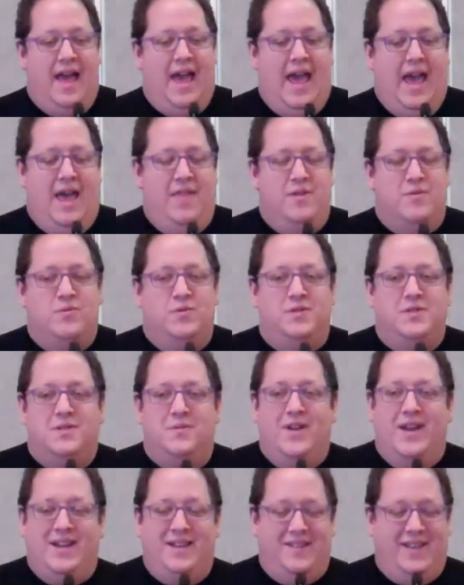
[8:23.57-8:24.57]
and the rules
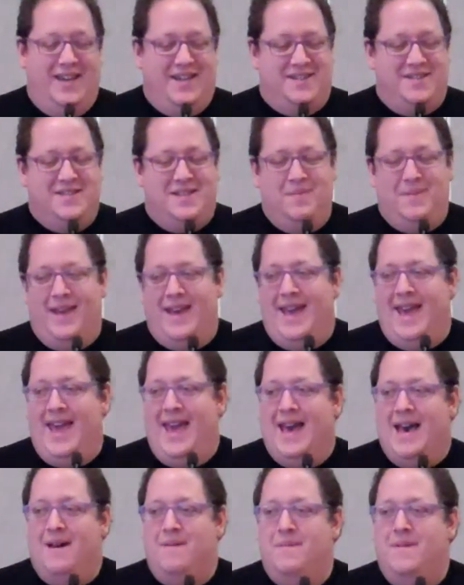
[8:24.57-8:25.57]
and regulations to be a
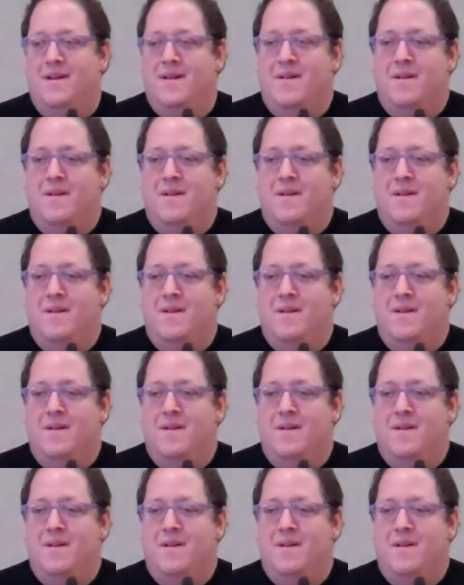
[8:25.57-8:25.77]
ham.